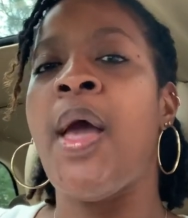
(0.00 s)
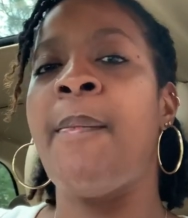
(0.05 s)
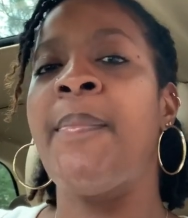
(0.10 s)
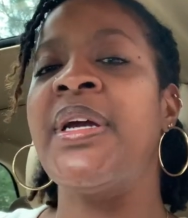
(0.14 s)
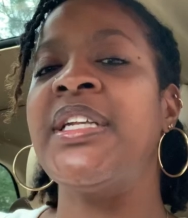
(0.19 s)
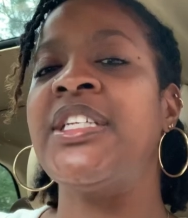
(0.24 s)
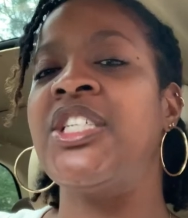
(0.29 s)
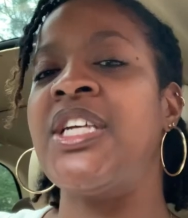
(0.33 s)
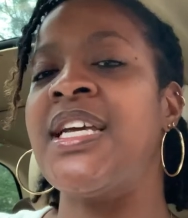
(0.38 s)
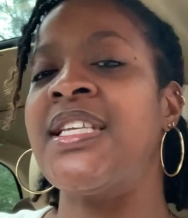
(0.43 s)

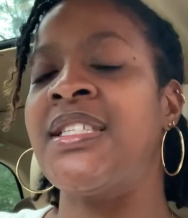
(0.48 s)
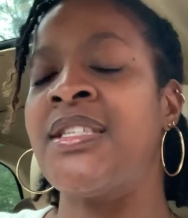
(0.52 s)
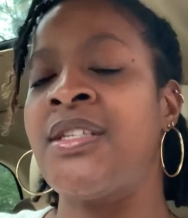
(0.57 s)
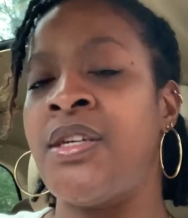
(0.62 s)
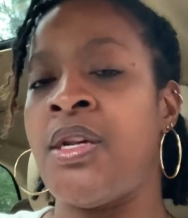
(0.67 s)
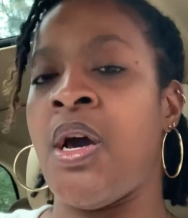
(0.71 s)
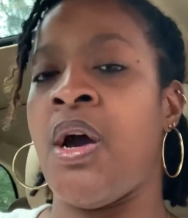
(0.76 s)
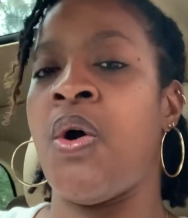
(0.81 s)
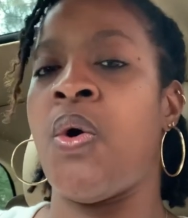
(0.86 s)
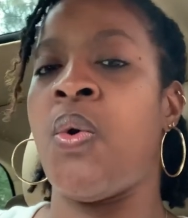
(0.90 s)
But just
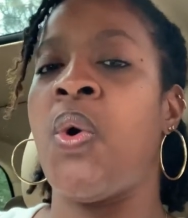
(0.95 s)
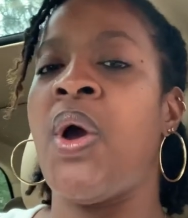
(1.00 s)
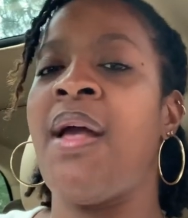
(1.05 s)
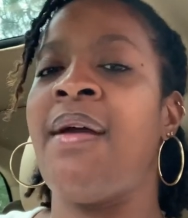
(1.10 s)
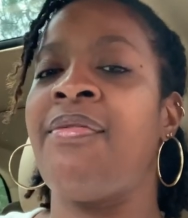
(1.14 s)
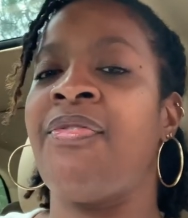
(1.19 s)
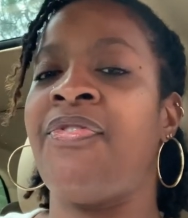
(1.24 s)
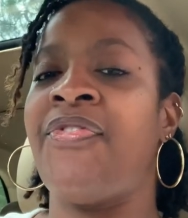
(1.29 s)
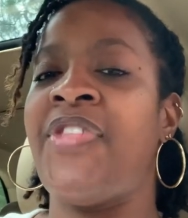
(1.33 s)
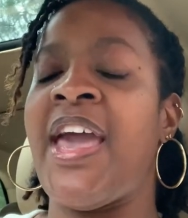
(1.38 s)
know
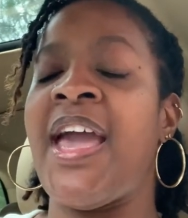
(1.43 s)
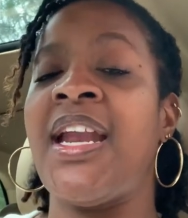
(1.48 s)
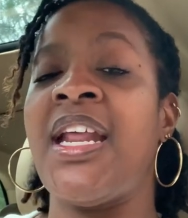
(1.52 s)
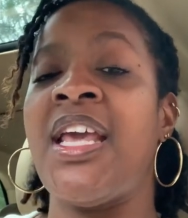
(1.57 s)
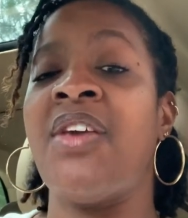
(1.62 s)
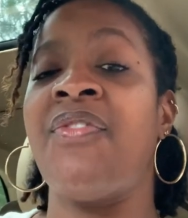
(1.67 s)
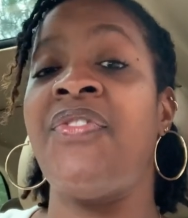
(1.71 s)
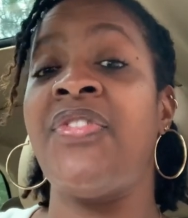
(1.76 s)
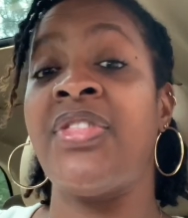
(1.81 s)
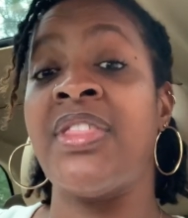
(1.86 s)
that
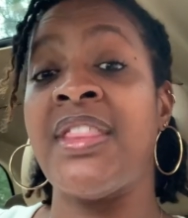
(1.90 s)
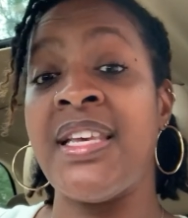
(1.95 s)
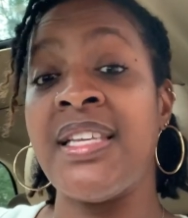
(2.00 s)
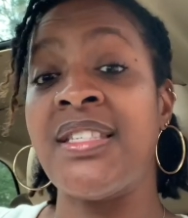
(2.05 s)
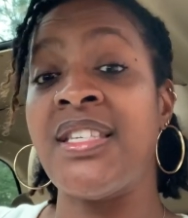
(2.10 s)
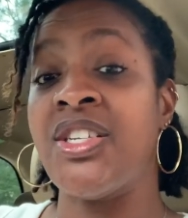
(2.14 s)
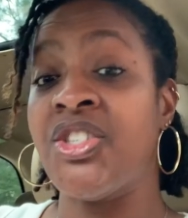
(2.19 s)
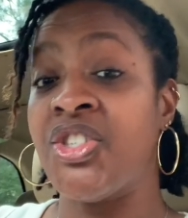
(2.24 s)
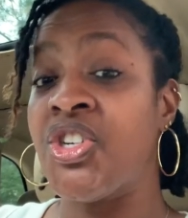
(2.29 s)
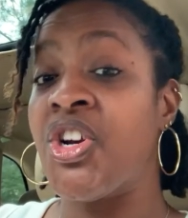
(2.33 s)
if
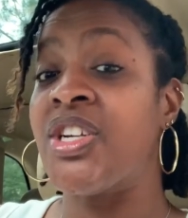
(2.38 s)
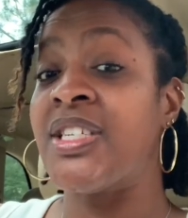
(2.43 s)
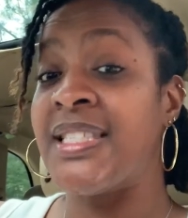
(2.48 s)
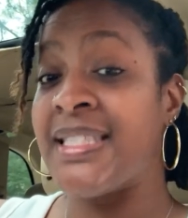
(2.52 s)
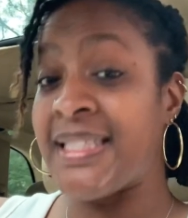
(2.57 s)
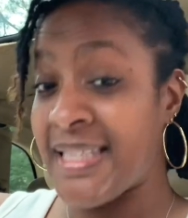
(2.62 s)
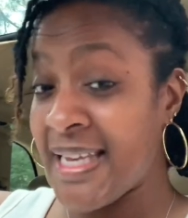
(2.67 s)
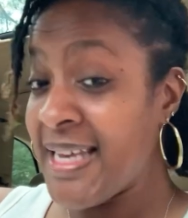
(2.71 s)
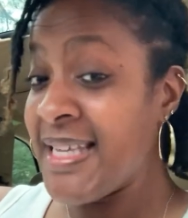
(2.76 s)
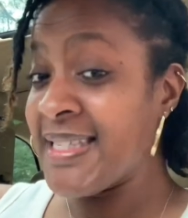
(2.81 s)
this is your
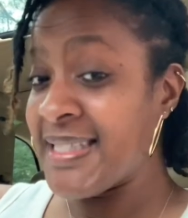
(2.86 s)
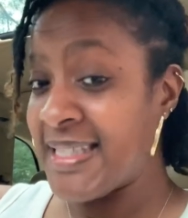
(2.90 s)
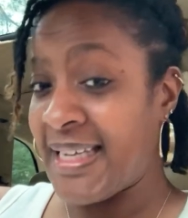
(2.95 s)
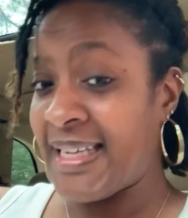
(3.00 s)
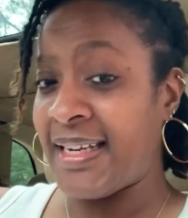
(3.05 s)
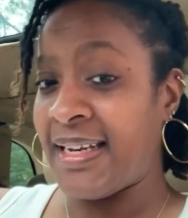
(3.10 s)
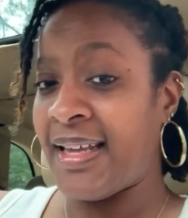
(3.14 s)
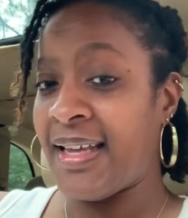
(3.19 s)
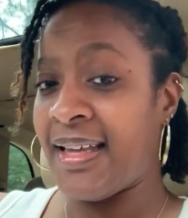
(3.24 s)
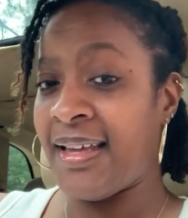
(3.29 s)

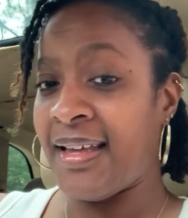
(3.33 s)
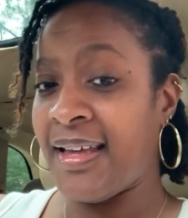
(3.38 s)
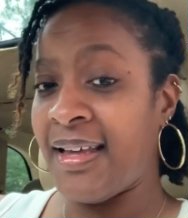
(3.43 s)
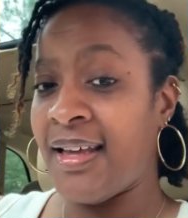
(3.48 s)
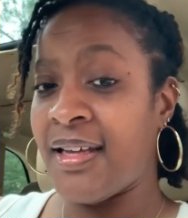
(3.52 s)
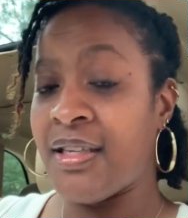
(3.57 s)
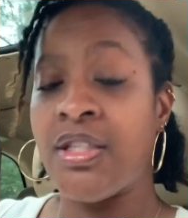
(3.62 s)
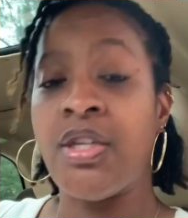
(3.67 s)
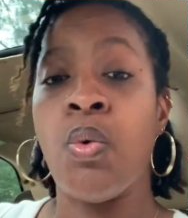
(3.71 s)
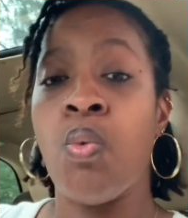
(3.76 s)
season
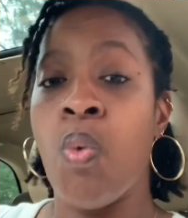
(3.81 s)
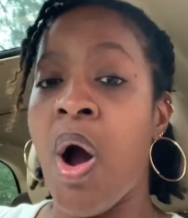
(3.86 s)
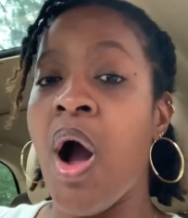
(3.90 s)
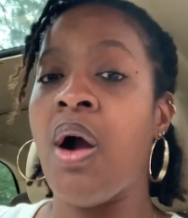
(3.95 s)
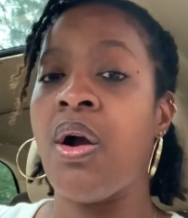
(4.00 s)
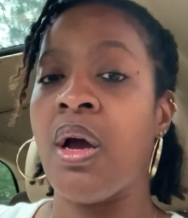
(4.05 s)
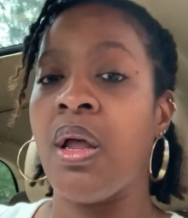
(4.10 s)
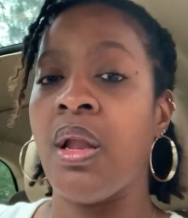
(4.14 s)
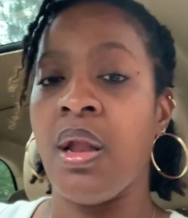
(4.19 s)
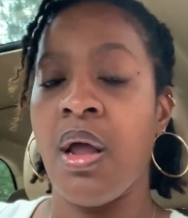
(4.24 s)
to
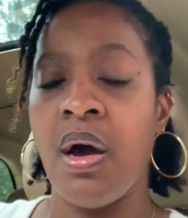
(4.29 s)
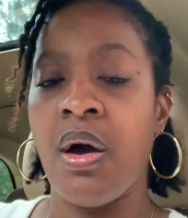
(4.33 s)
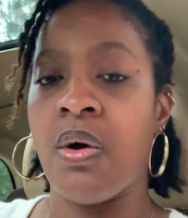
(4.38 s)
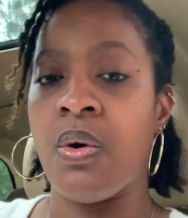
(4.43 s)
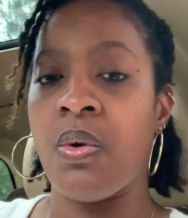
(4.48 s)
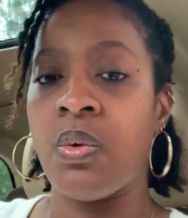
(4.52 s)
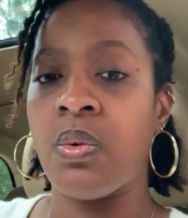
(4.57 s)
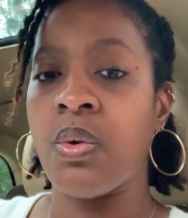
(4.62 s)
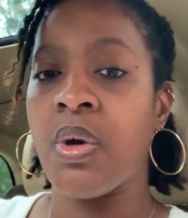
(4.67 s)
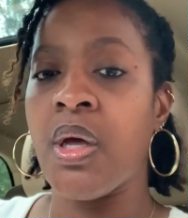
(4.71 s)
walk
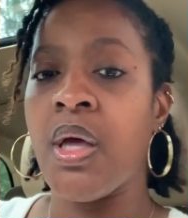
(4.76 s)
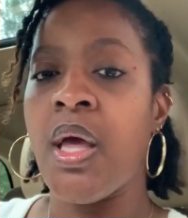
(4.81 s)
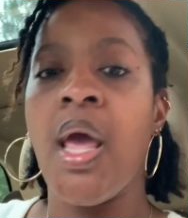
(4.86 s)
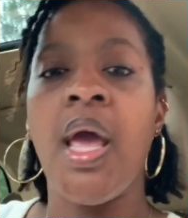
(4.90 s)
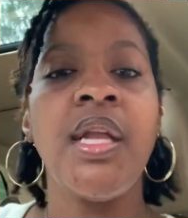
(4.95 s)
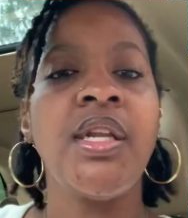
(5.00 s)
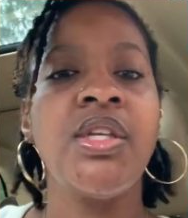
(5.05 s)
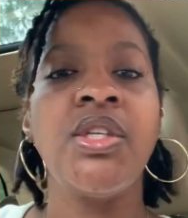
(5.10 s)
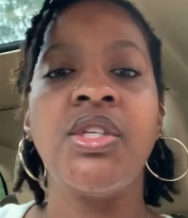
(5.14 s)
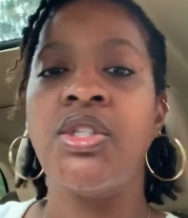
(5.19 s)
alone,
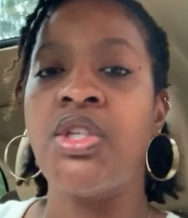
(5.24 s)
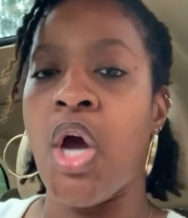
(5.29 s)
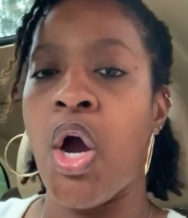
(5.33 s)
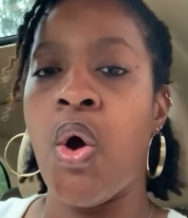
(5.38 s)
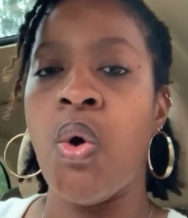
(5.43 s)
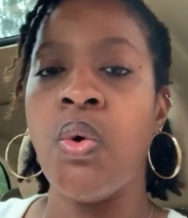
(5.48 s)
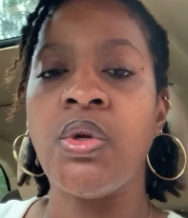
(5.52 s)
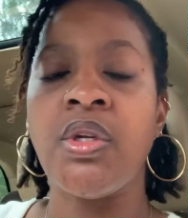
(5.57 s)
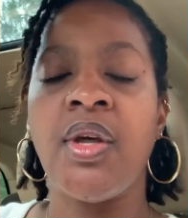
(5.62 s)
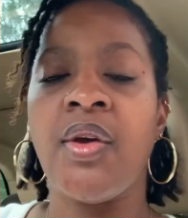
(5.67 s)

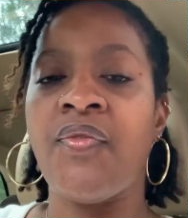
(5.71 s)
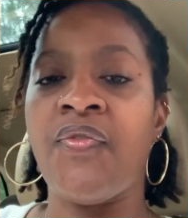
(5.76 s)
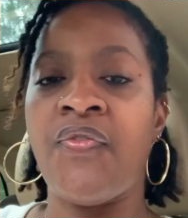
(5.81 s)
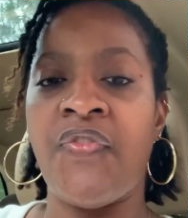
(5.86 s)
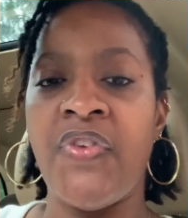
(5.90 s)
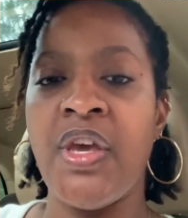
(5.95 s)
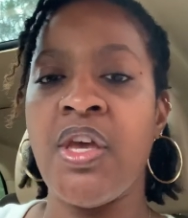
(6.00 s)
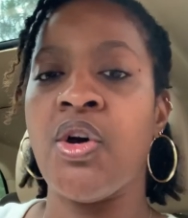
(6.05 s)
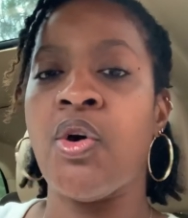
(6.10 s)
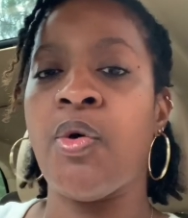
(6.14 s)
don't
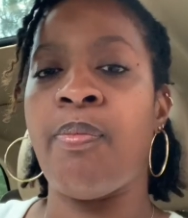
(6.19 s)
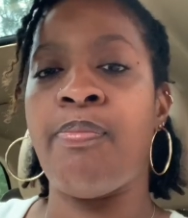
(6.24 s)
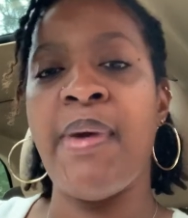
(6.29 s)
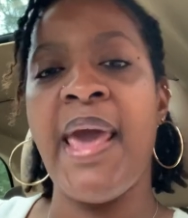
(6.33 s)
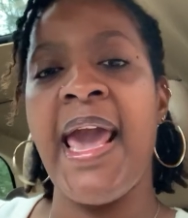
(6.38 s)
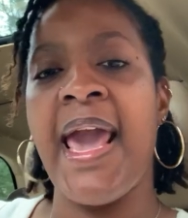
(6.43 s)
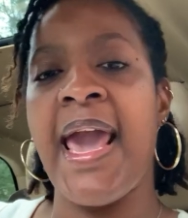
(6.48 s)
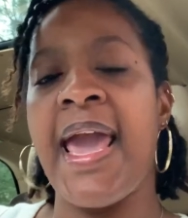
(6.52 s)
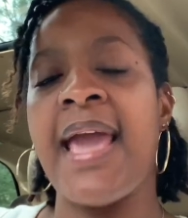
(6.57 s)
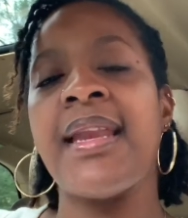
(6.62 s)
feel
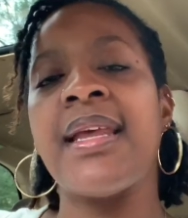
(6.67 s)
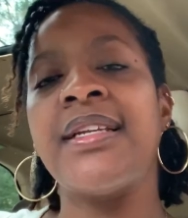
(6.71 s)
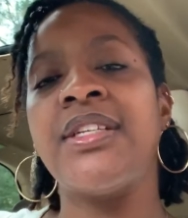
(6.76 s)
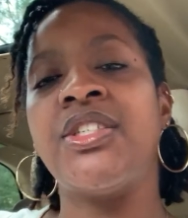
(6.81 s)
bad.